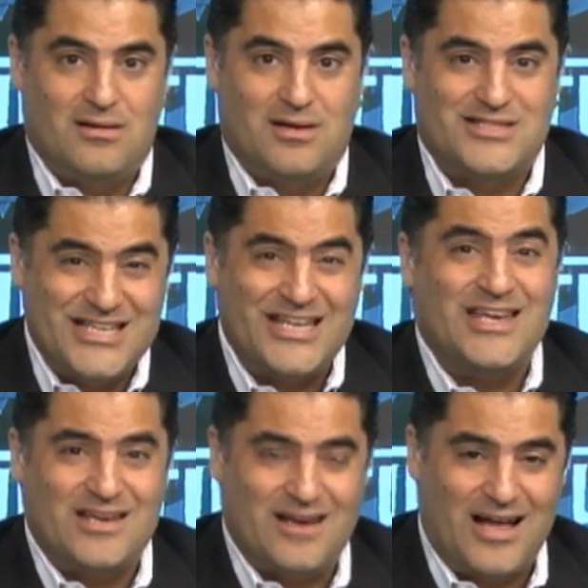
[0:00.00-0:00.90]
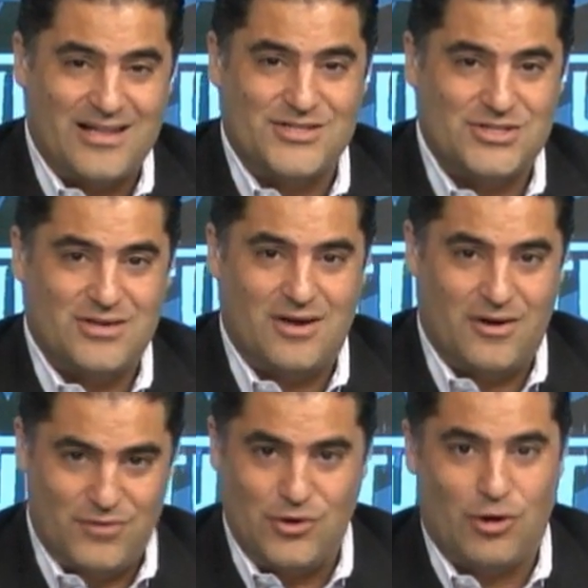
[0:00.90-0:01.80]
City College
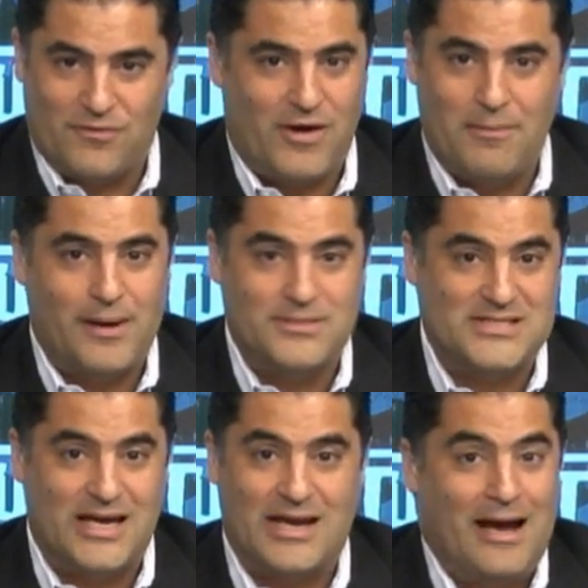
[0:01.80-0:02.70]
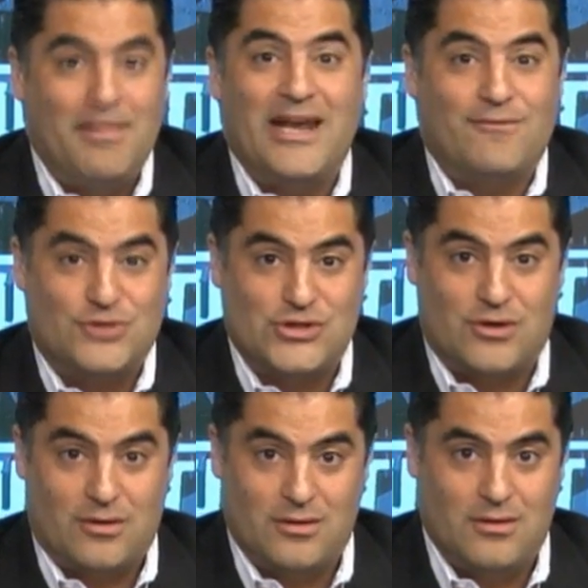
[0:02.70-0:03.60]
of New York, if I'm not mistaken. I'm not even sure.